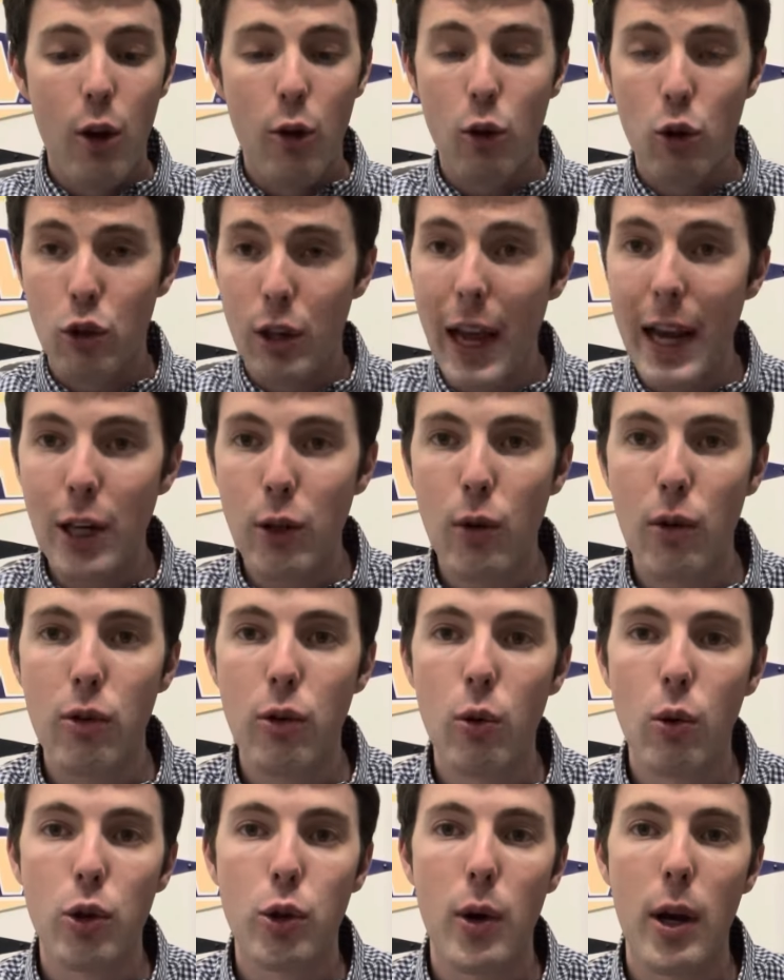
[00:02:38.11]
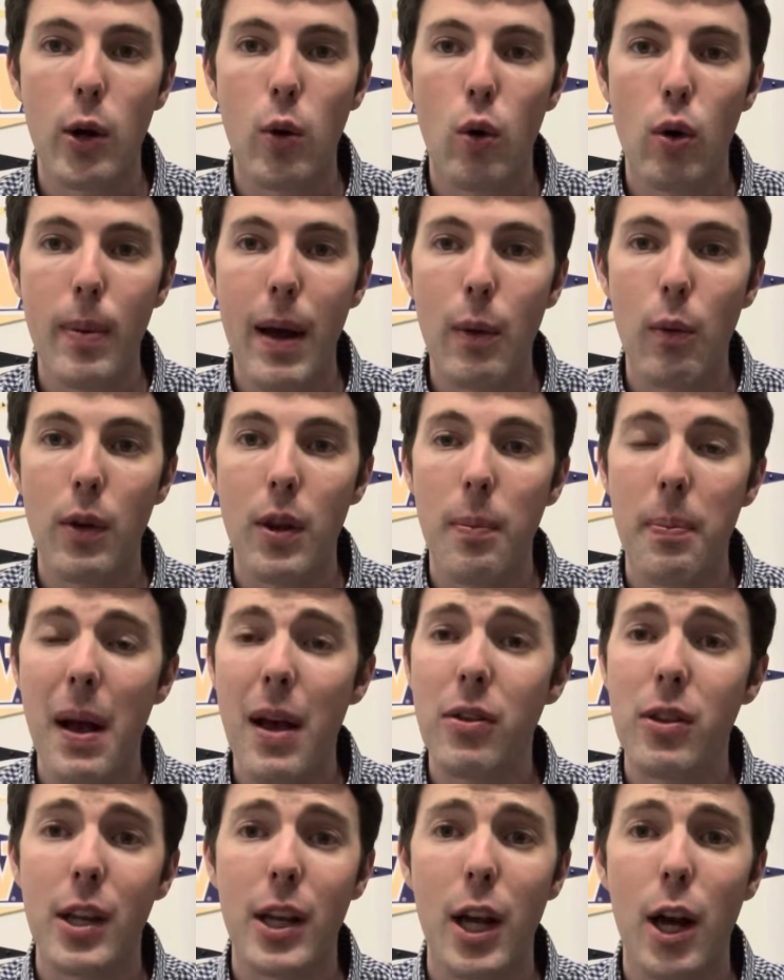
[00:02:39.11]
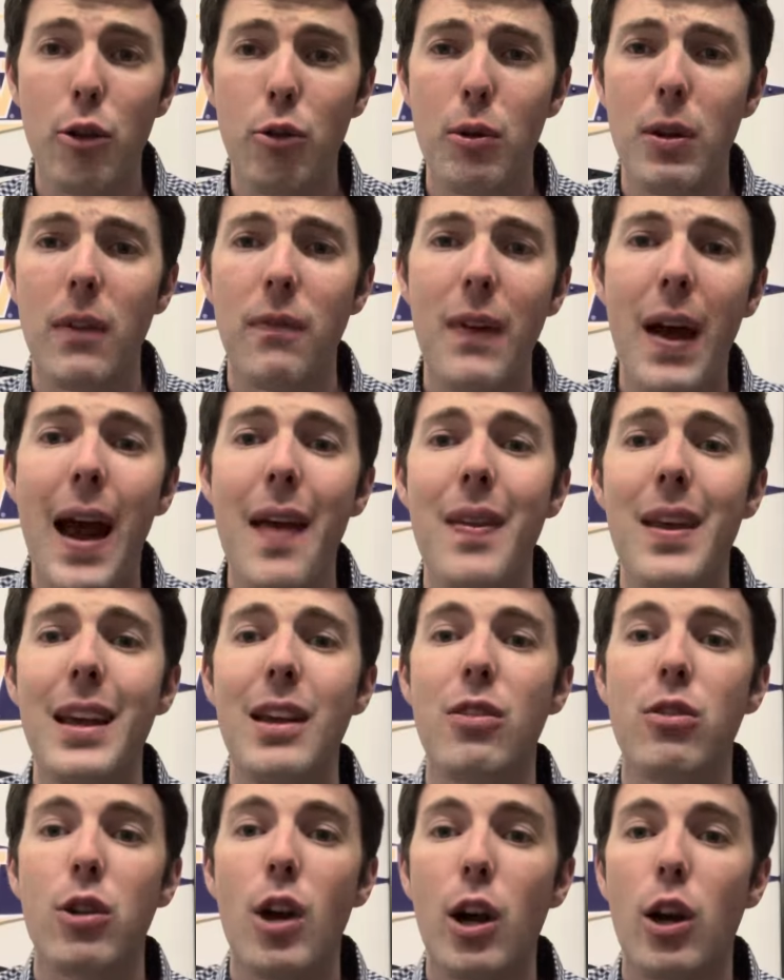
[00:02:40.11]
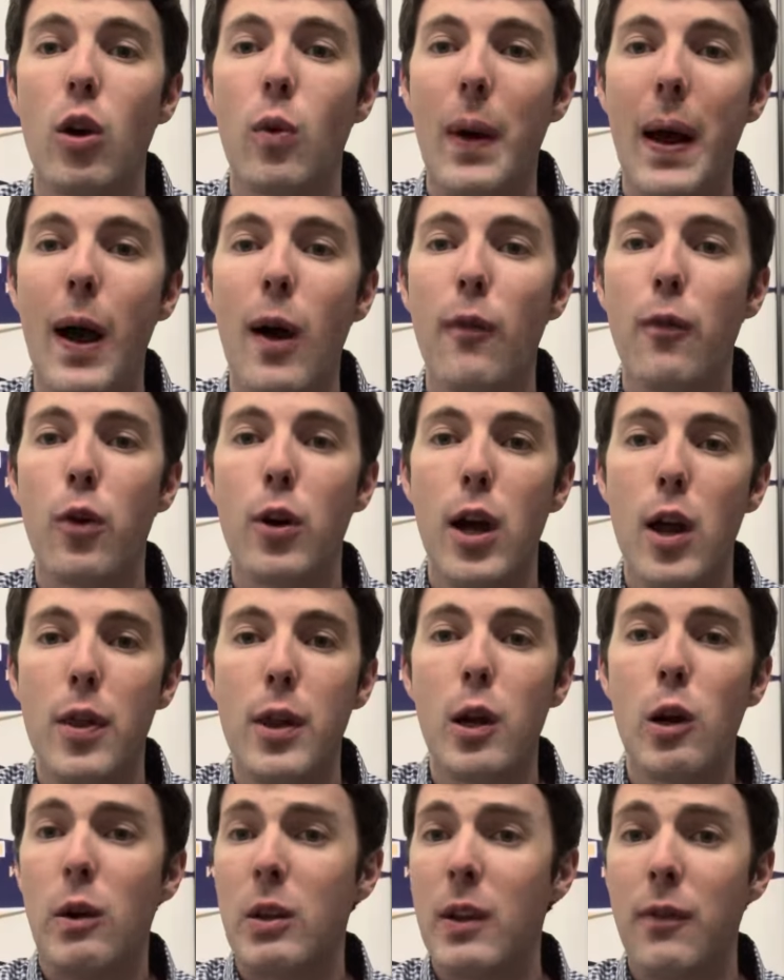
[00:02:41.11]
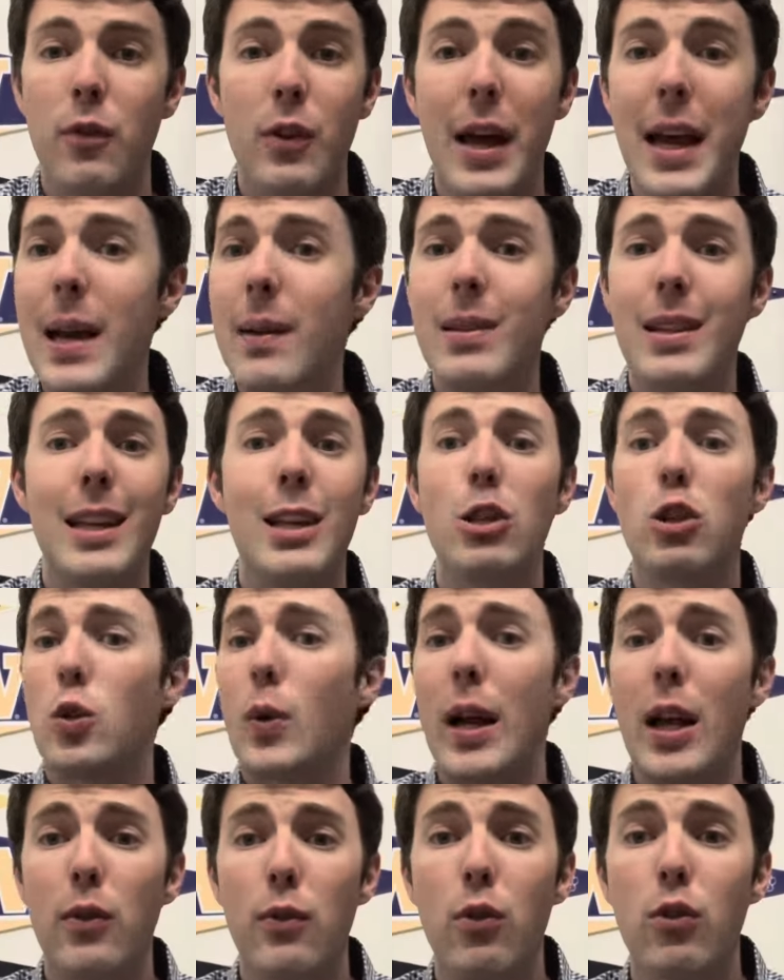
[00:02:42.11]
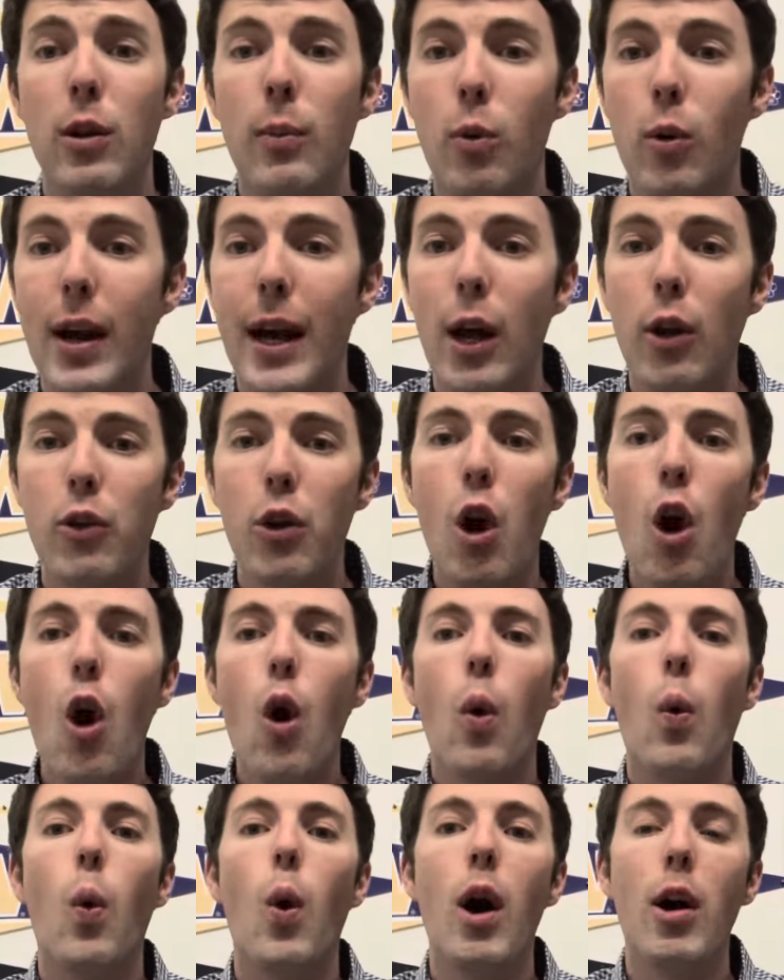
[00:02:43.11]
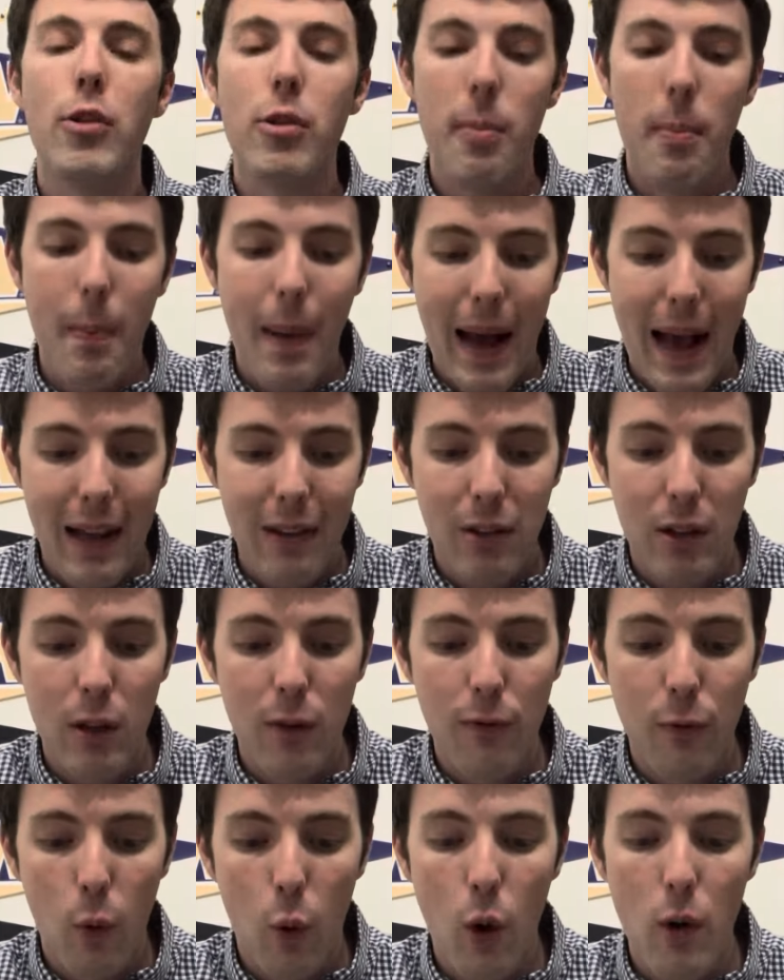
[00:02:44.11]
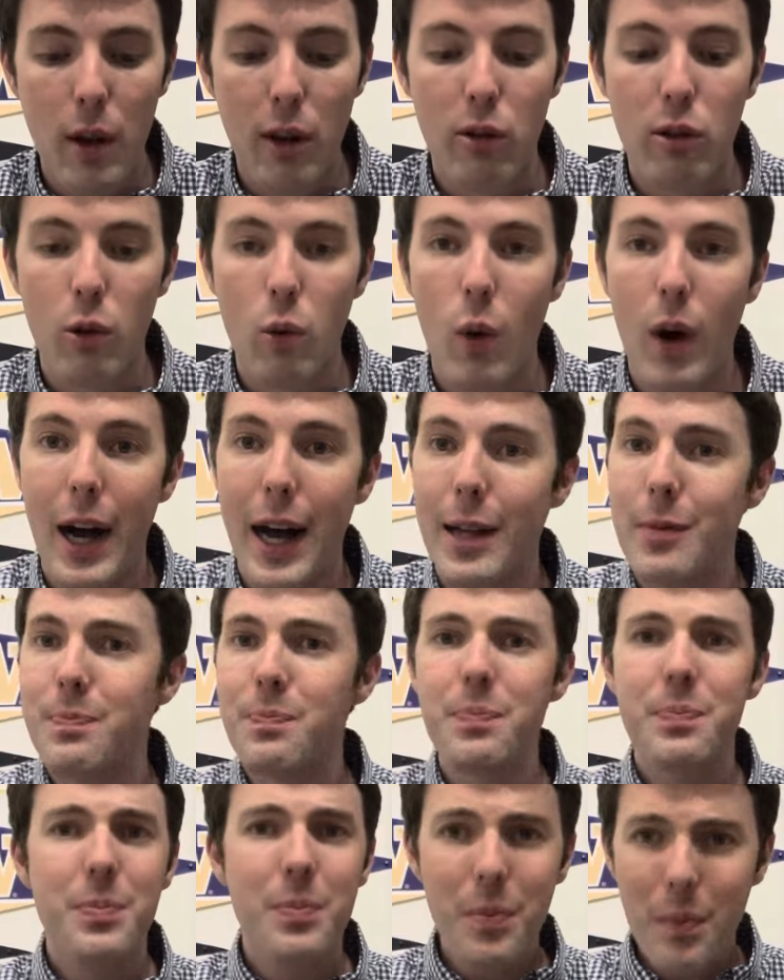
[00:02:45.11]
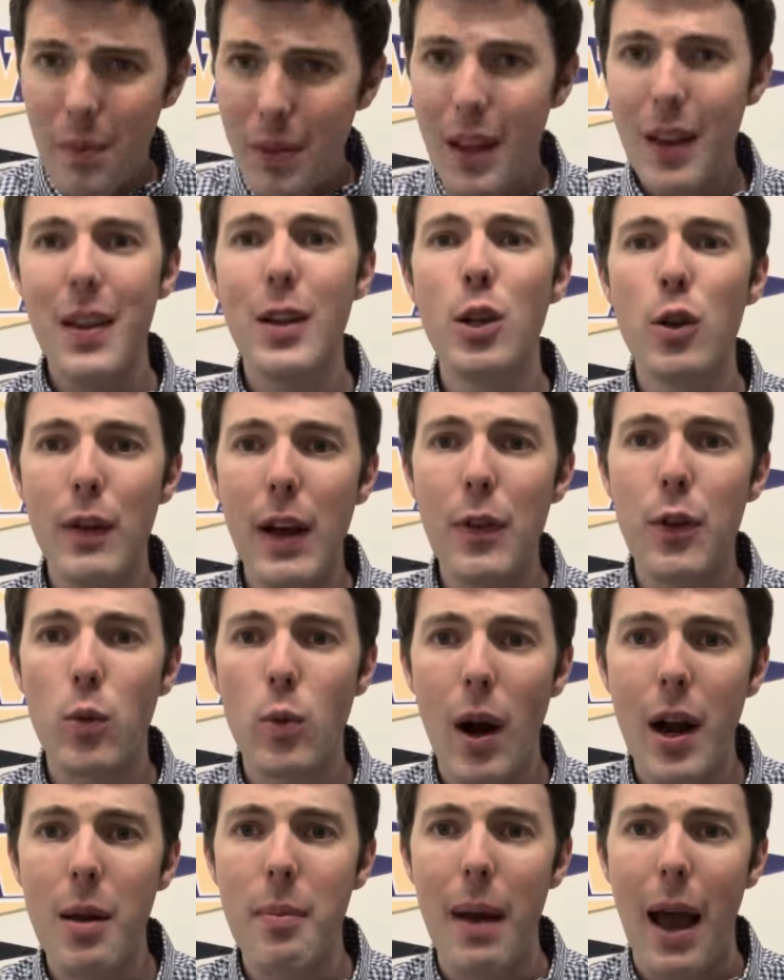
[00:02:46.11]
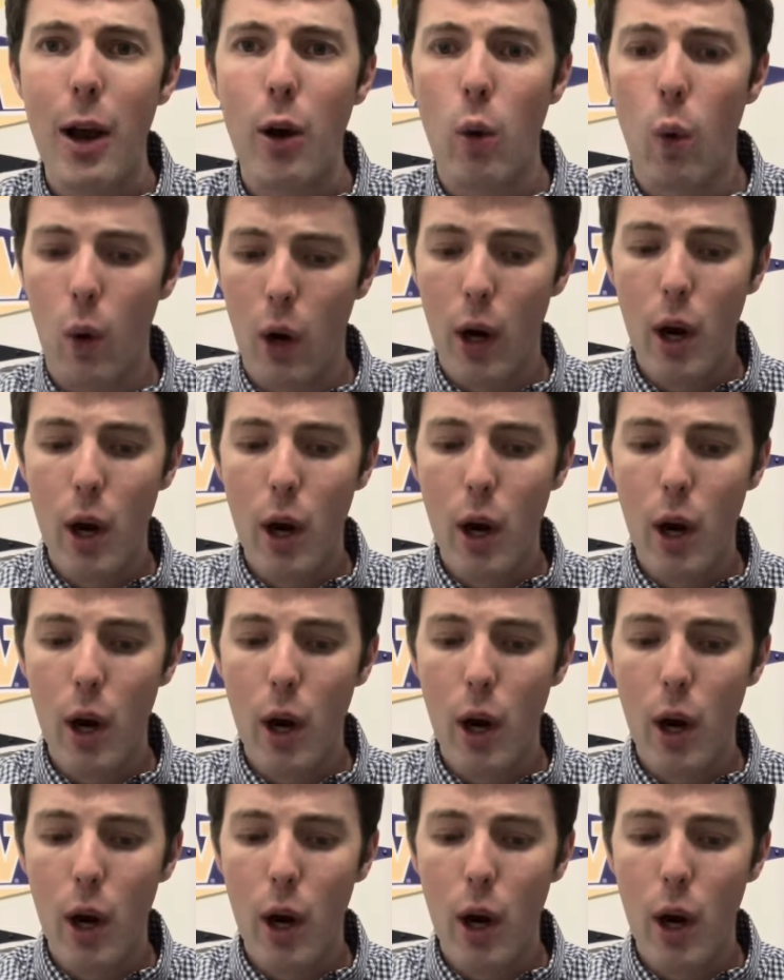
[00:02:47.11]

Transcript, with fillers: Dangerous dual threat quarterback, one of the best in the country. The fact that he stuck around for another year at the Flames, didn't transfer somewhere else, was massive for this squad. Then you've got the running back core.